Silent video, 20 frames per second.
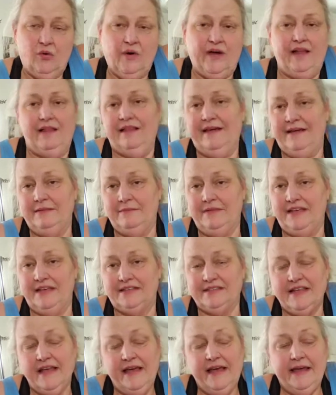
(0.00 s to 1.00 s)
well I
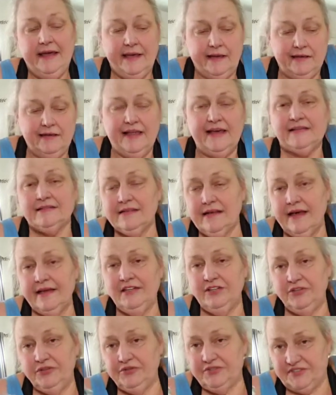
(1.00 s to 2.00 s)
mix, unless I
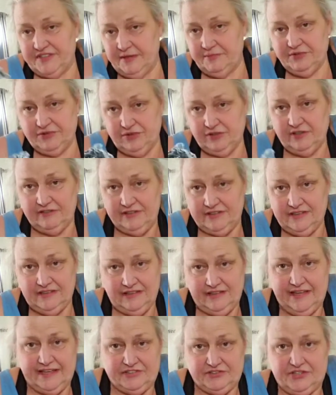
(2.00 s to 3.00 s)
use some sort of an
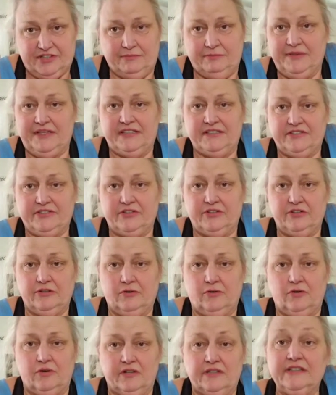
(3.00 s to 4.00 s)
electric mixer
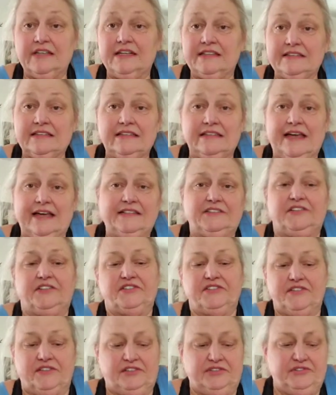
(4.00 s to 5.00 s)
or an electric
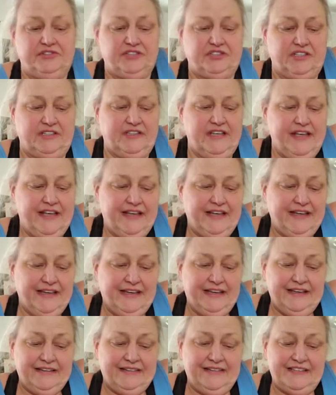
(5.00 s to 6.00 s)
solution.
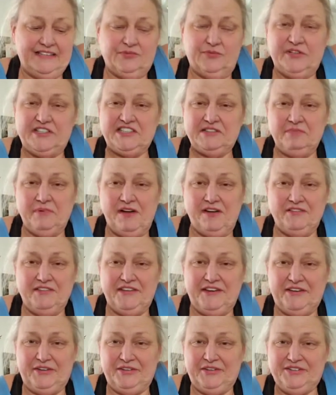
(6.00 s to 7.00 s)
These whisk ball
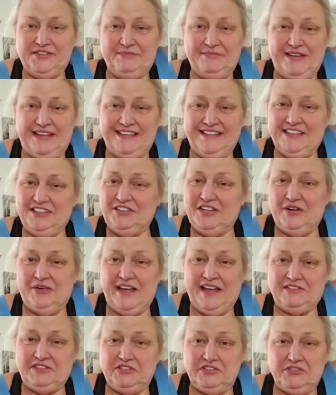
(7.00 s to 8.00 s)
those mean that you don't
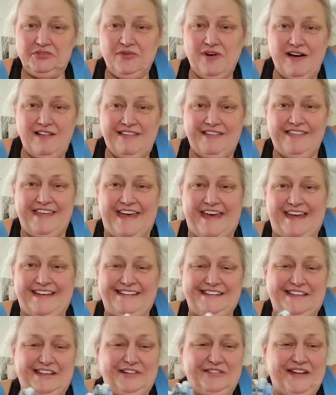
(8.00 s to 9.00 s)
have to do all of
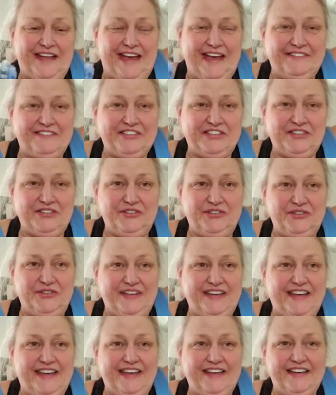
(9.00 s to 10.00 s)
that. You don't have to
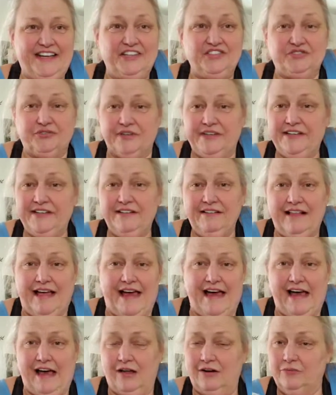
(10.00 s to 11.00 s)
get a drill
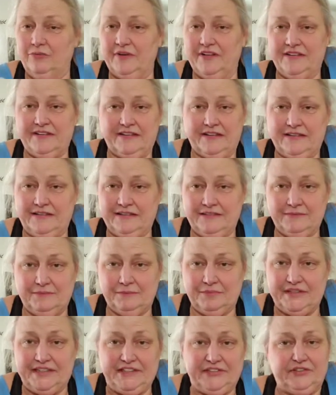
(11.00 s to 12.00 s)
out with a
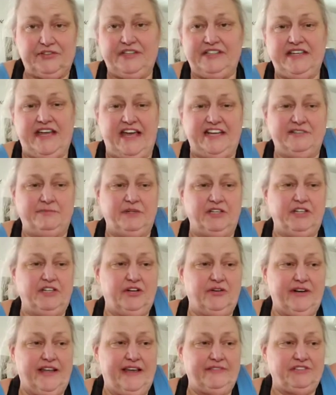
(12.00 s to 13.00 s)
blender attachment. You
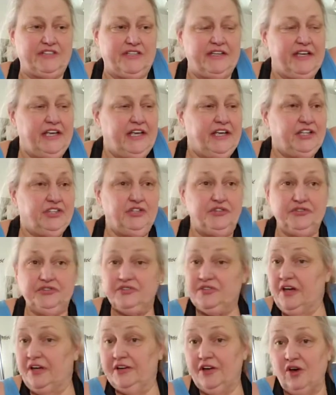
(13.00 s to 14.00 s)
don't have to
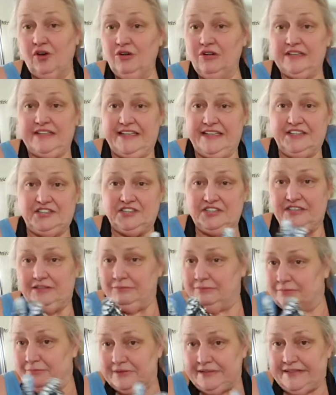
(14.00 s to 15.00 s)
use an old
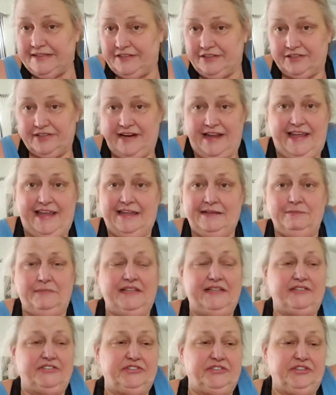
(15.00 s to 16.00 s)
kitchen blender, hand
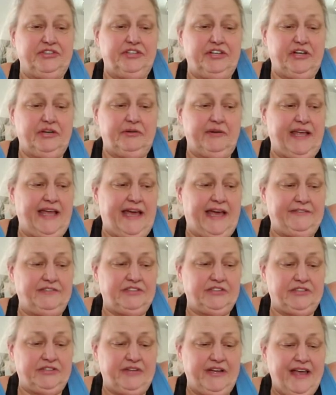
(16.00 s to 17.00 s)
mixer. You don't have
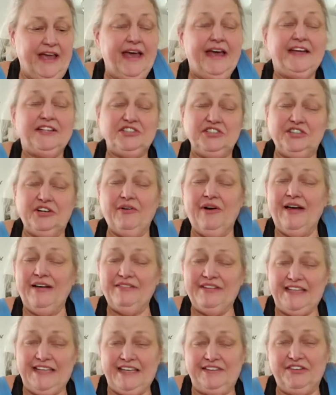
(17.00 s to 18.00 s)
to. Do you know
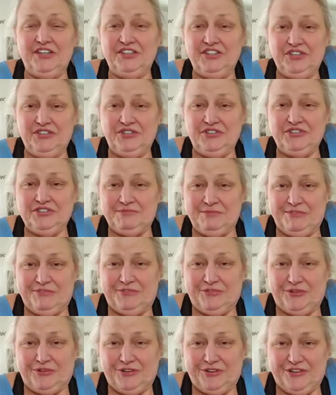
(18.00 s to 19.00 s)
I've even used,
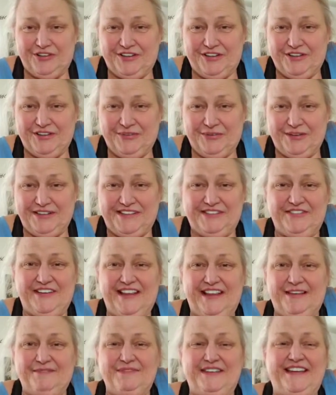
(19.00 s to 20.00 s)
before we
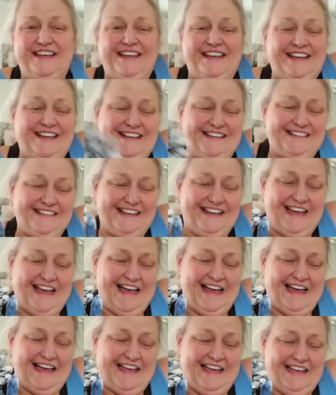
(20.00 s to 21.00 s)
developed these,
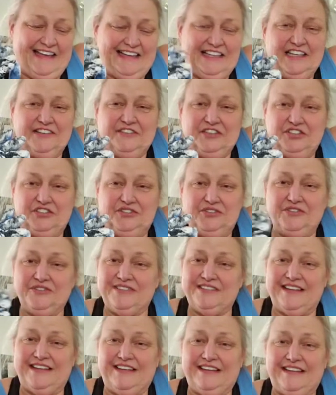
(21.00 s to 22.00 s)
I even
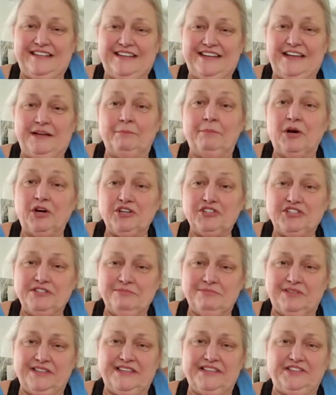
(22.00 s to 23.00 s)
used an
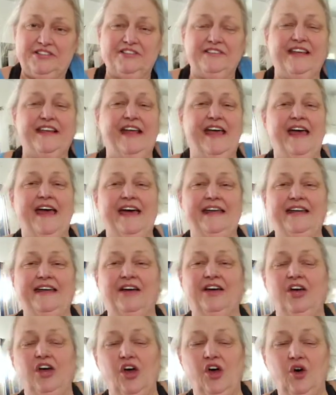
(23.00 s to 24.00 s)
immersion blender that had
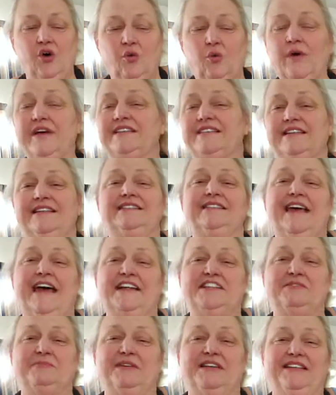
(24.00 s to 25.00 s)
a whisk
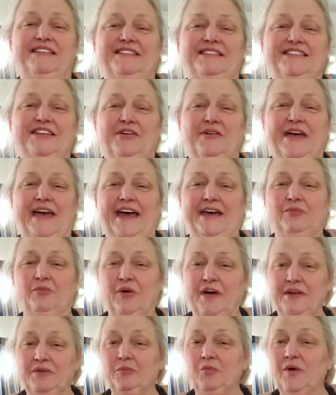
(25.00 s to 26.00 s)
attachment. So it had
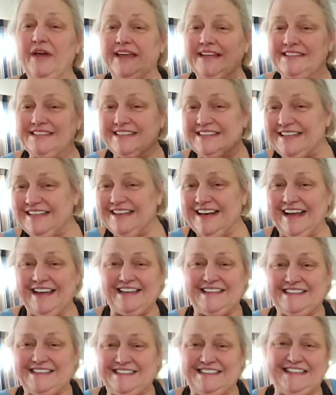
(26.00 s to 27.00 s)
one whisk that I
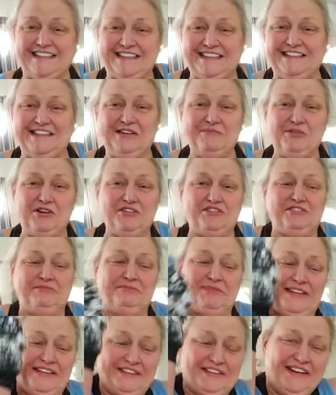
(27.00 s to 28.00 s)
could stick in the immersion
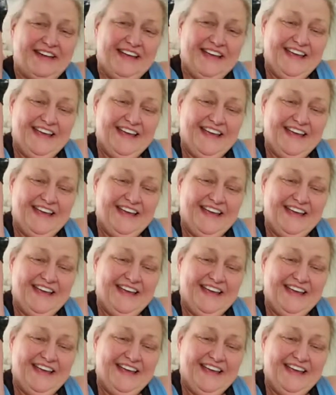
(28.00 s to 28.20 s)
blender,